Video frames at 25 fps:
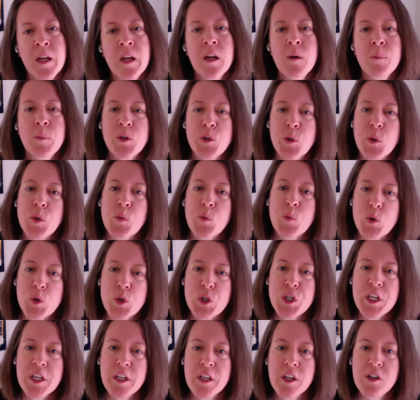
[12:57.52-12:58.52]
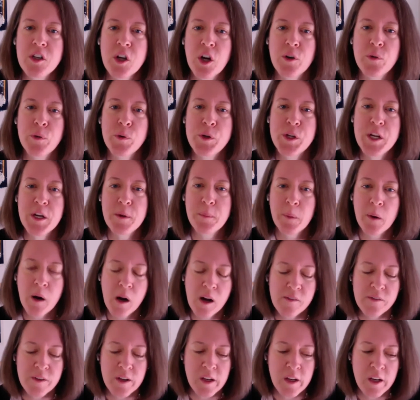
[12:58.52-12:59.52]
between routine and non-routine
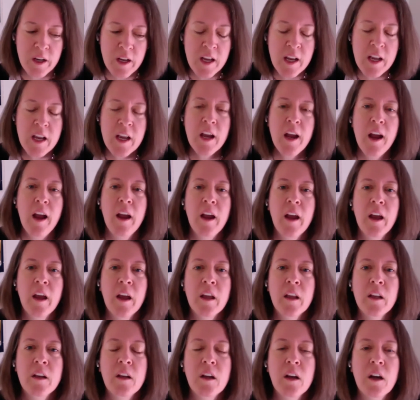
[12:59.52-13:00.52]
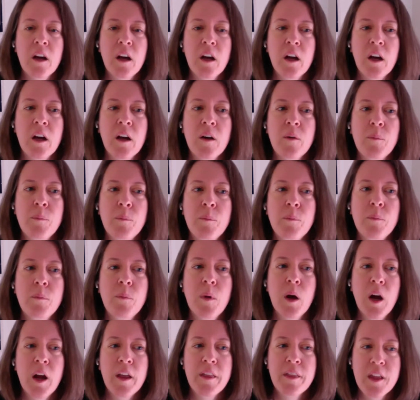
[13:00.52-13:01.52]
profit? And um,
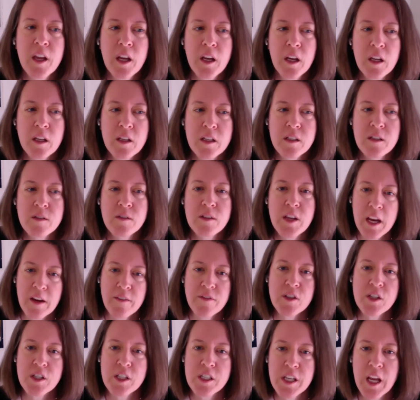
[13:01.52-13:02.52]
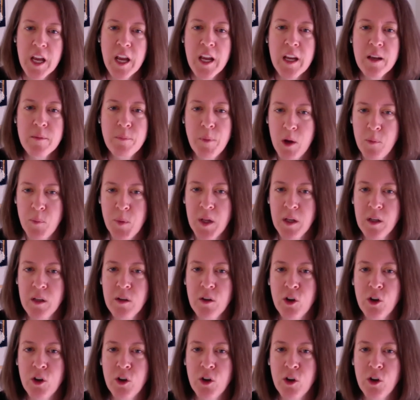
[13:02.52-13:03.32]
I think it's safe to say, it might be a little